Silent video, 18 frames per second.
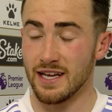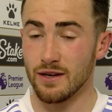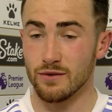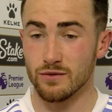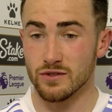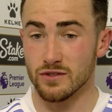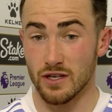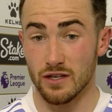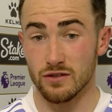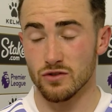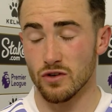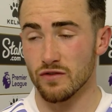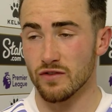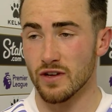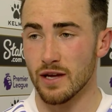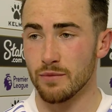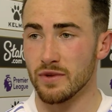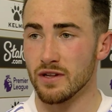It was a tough
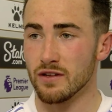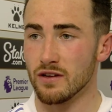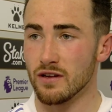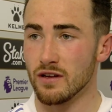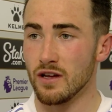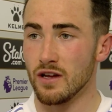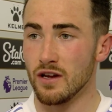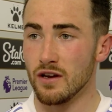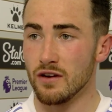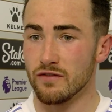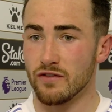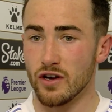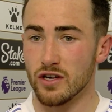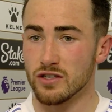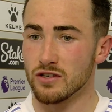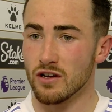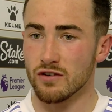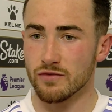game in the
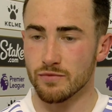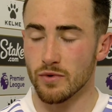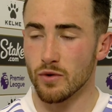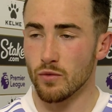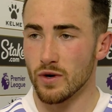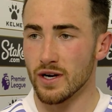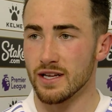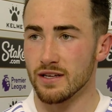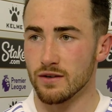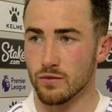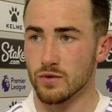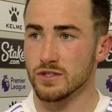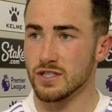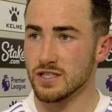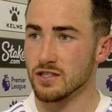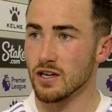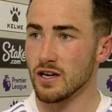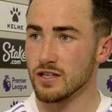first half, but when it once
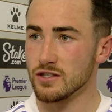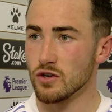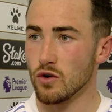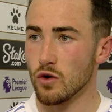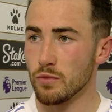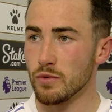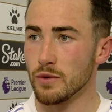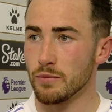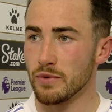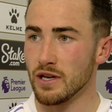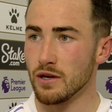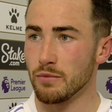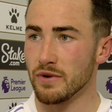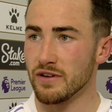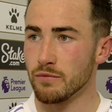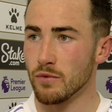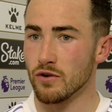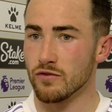it started to open up a little
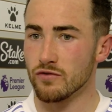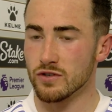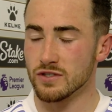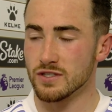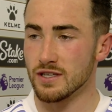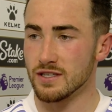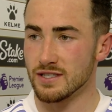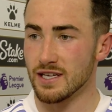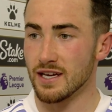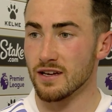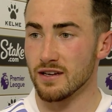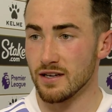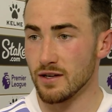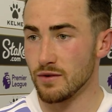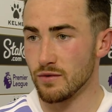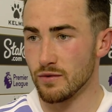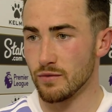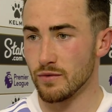bit more for us in the second, it,
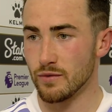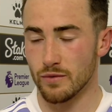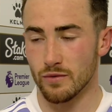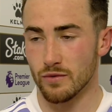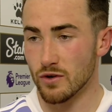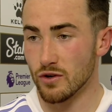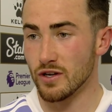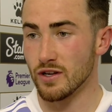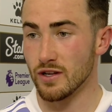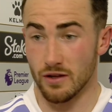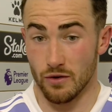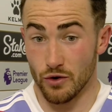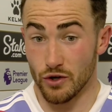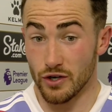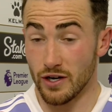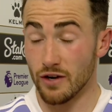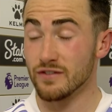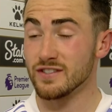we were good
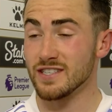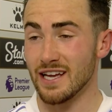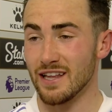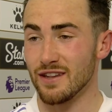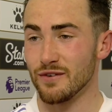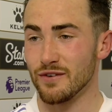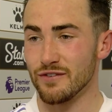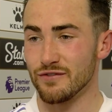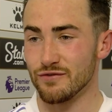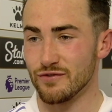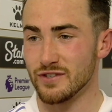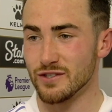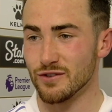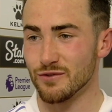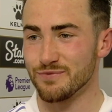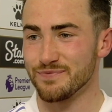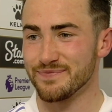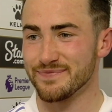good enough to get the result.